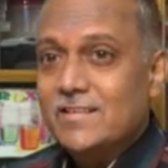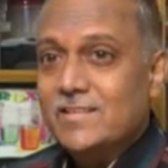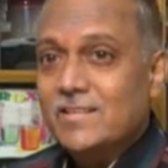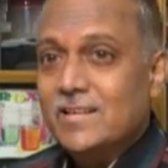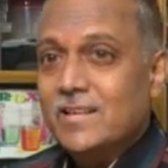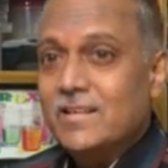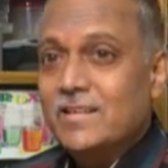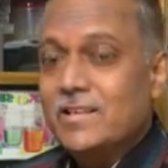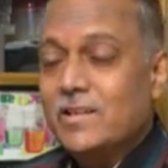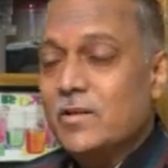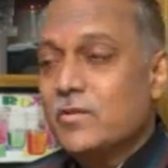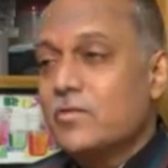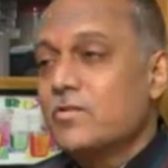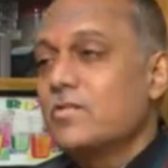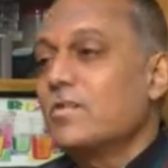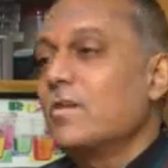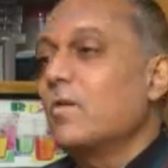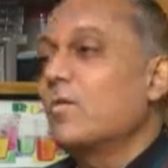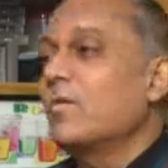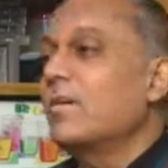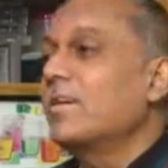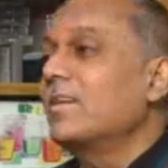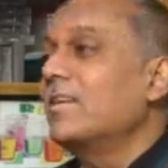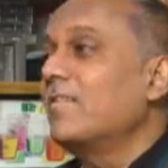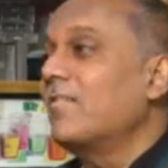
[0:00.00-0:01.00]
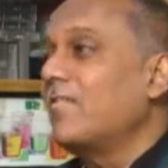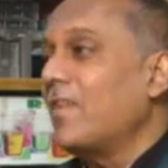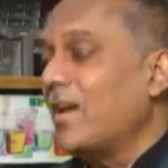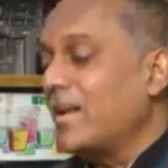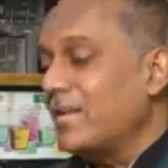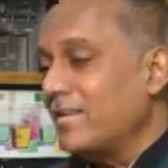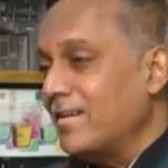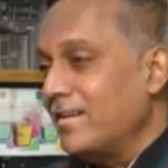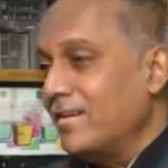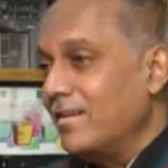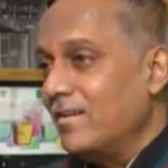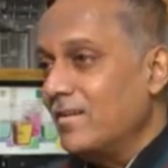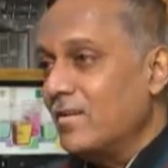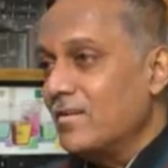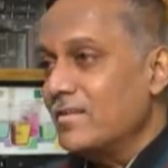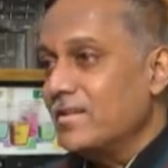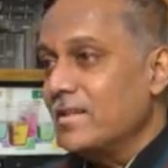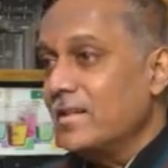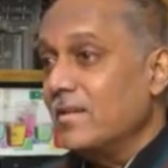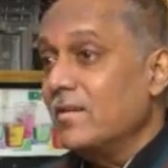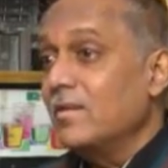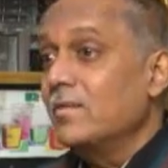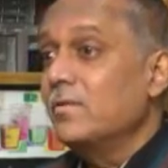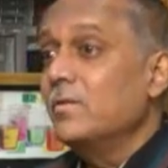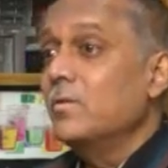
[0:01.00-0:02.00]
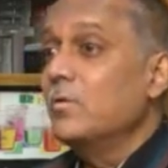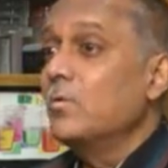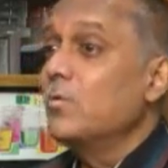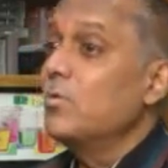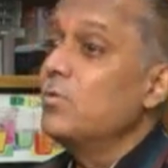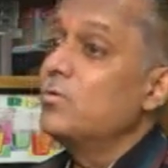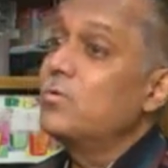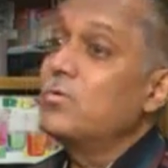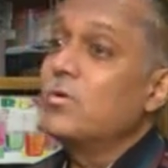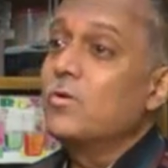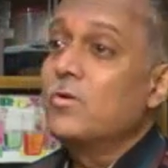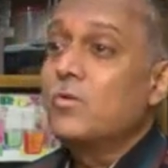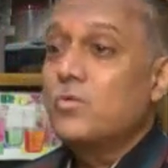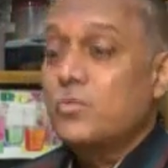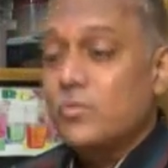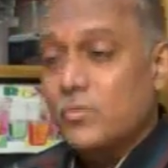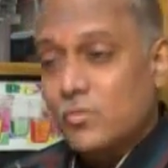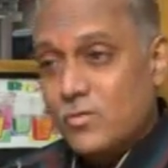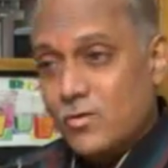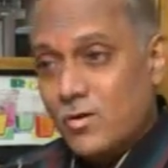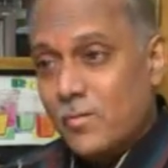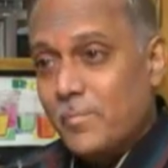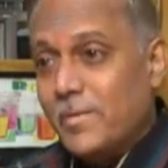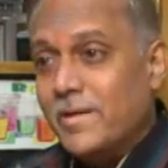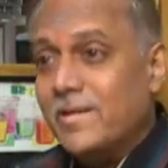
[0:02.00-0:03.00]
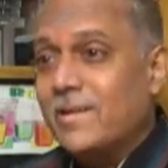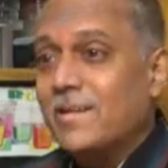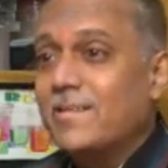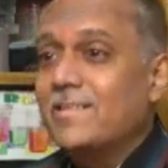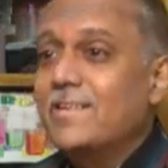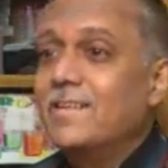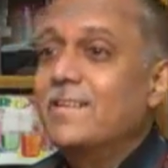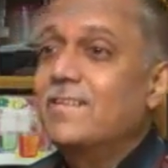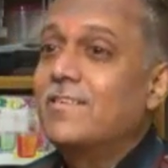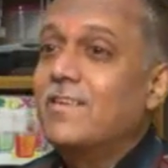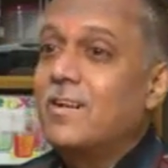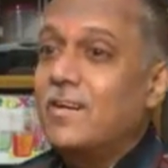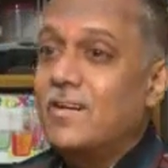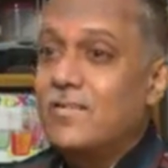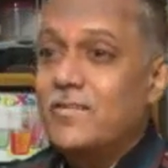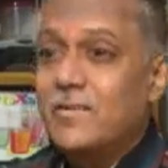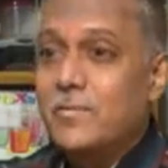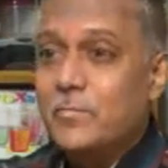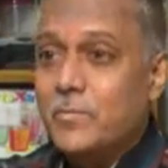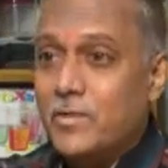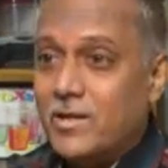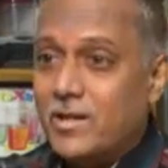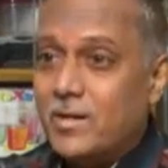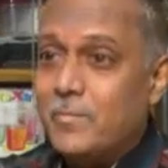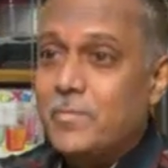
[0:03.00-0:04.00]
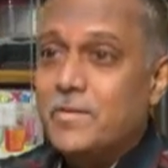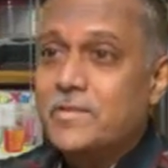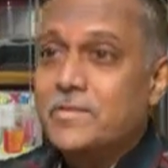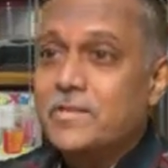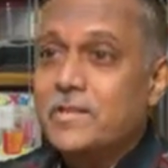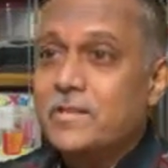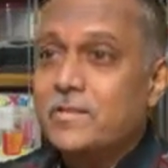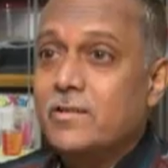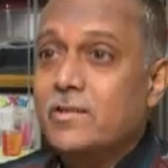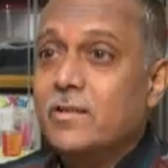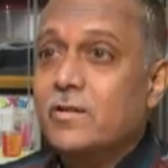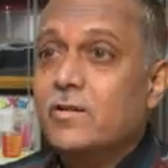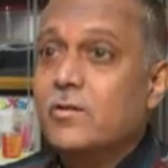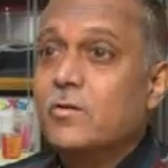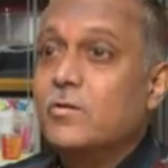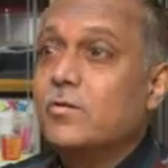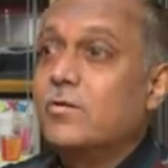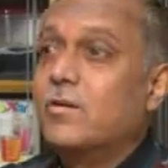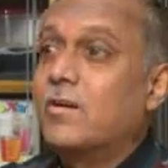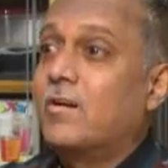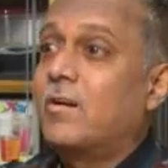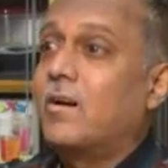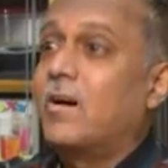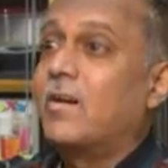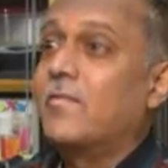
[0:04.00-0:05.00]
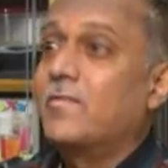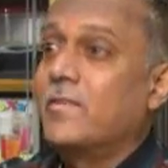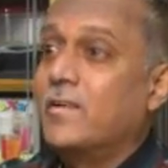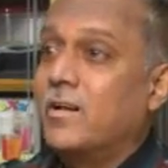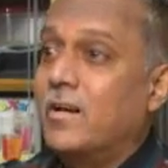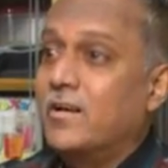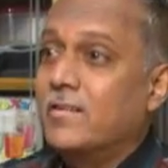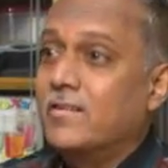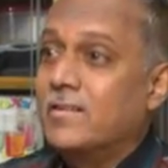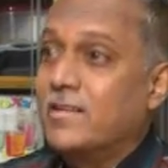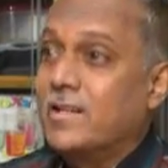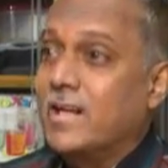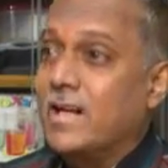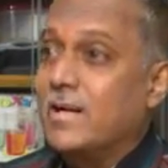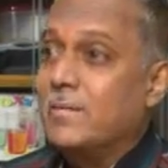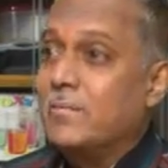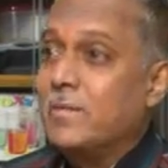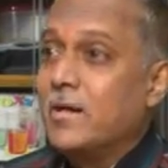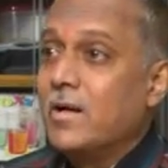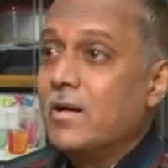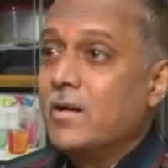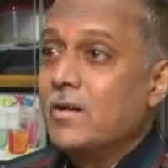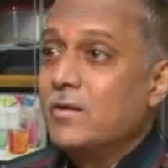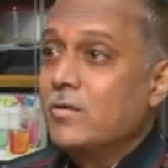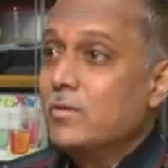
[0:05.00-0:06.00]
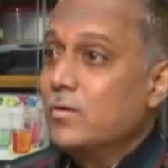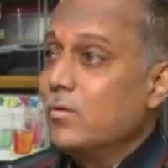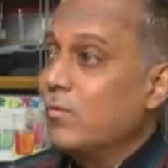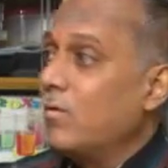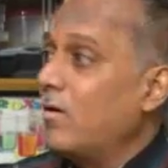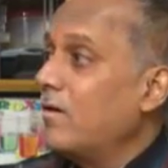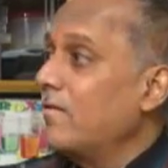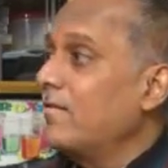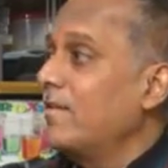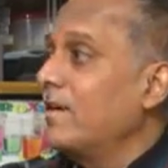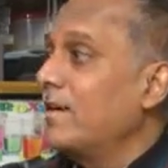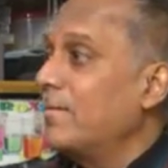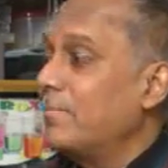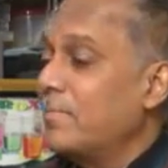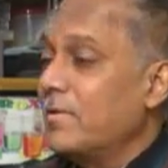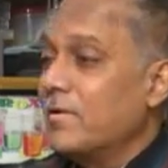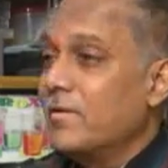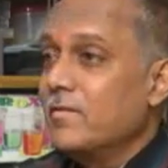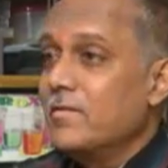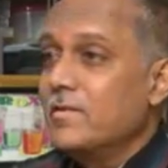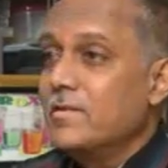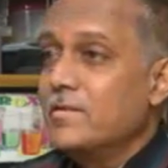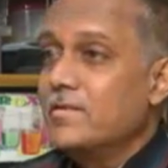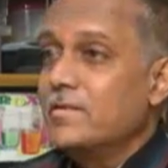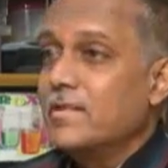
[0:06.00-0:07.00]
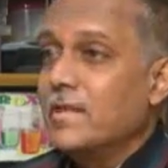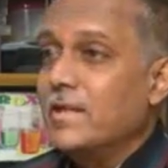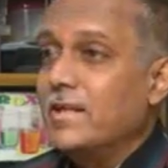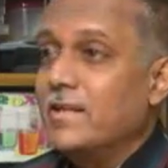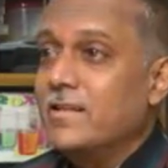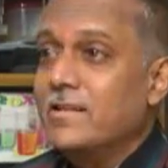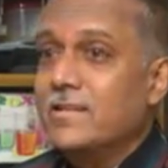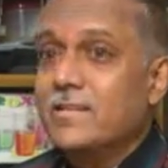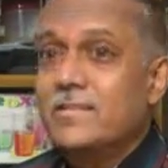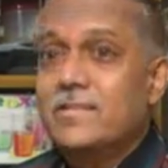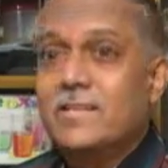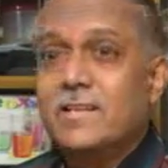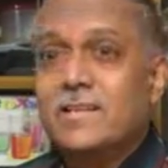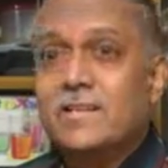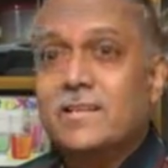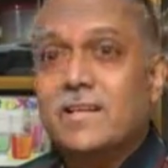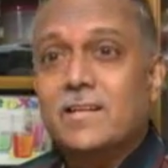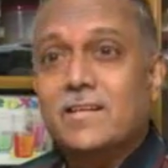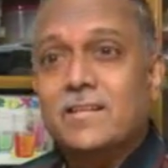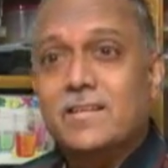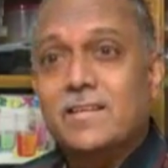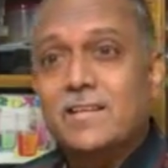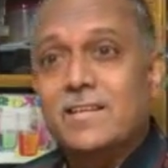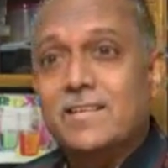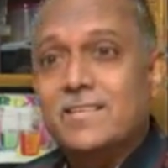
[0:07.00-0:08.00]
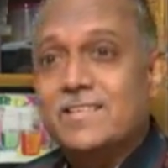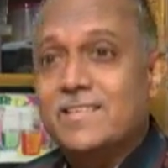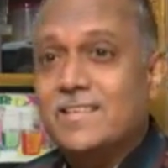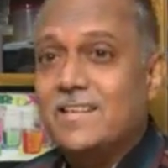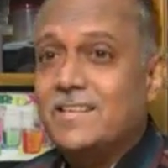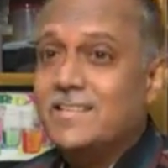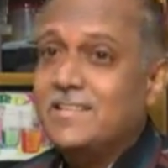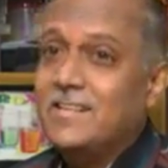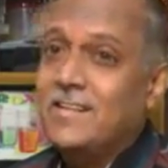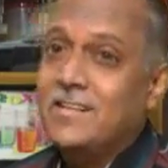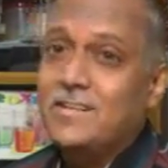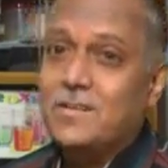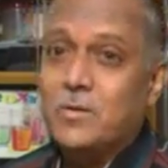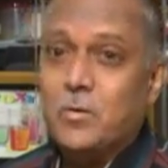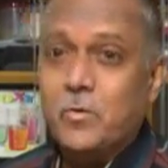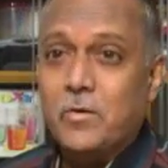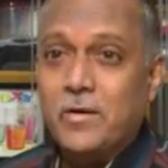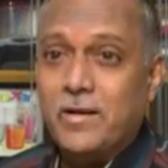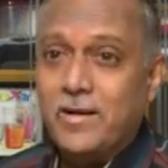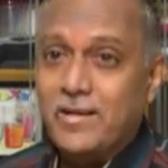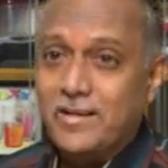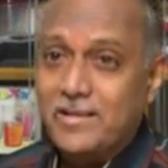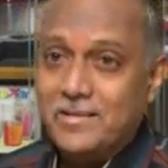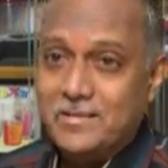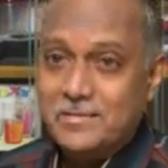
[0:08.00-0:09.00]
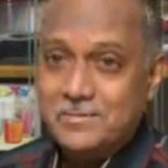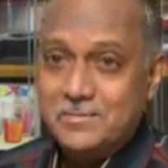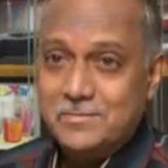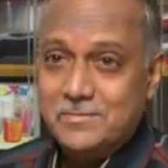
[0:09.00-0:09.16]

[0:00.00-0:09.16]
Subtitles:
Then she used to shout at the father-in-law saying, you should know better than to allow him to come and sit near you. You are coughing all the time. You know what will happen to this child, this thing, that thing, etc. Start shouting at him.